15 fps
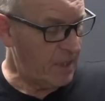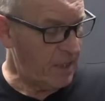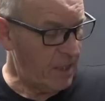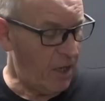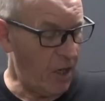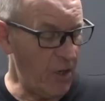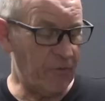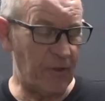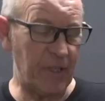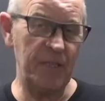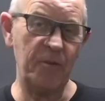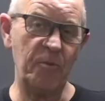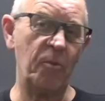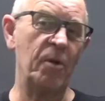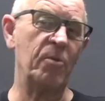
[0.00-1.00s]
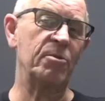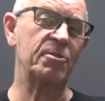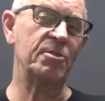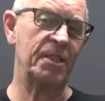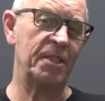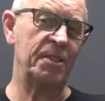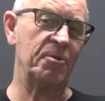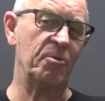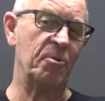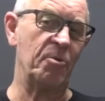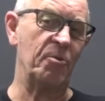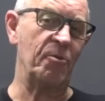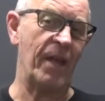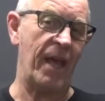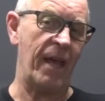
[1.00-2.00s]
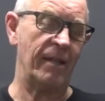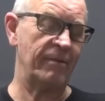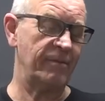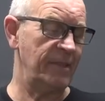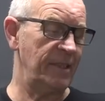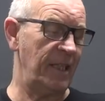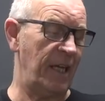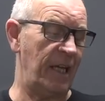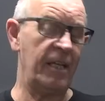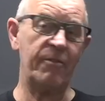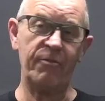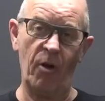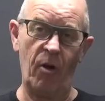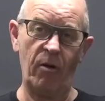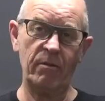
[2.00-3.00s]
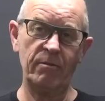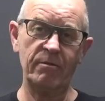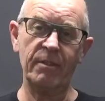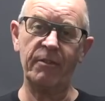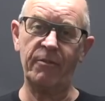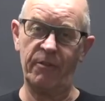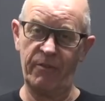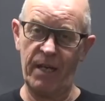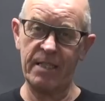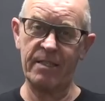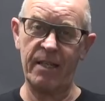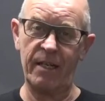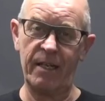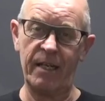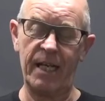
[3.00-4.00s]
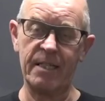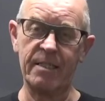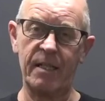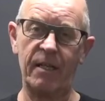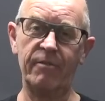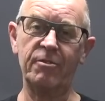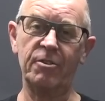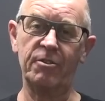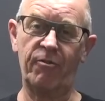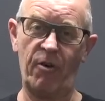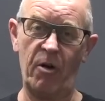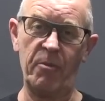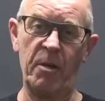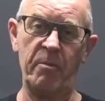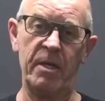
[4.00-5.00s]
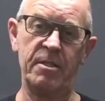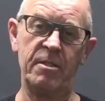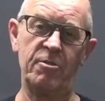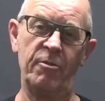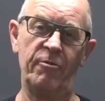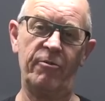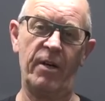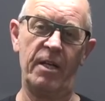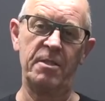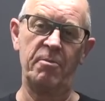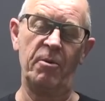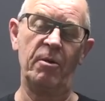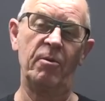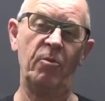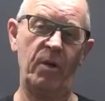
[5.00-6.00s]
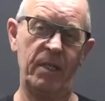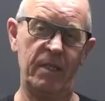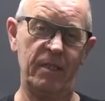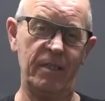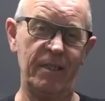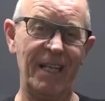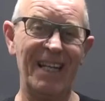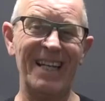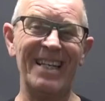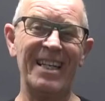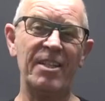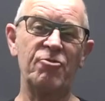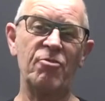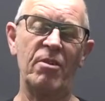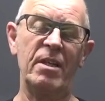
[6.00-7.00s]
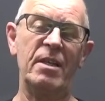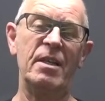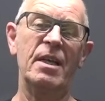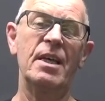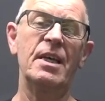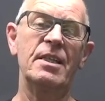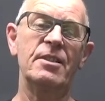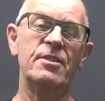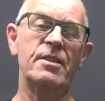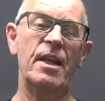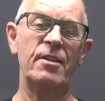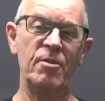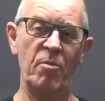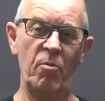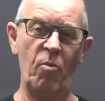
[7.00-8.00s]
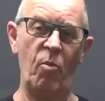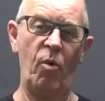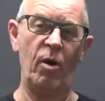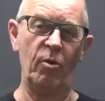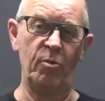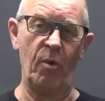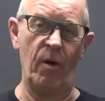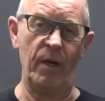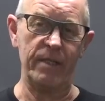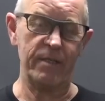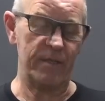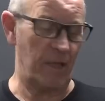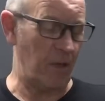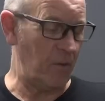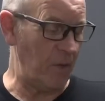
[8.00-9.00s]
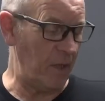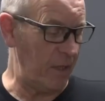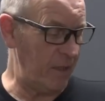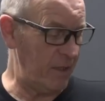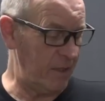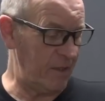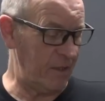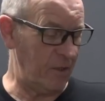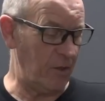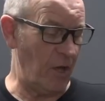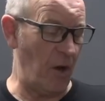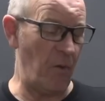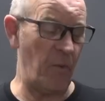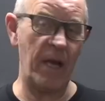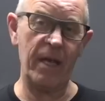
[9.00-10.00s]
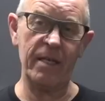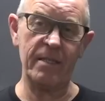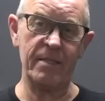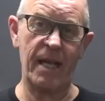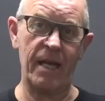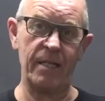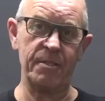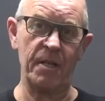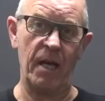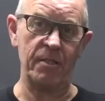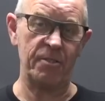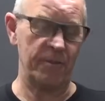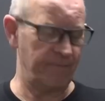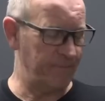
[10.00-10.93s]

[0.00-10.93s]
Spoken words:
hopefully we will see you all there. And if not, if you fancy any of that stuff, just throw me a message on Facebook. We can literally send them worldwide. So nowhere is out of touch.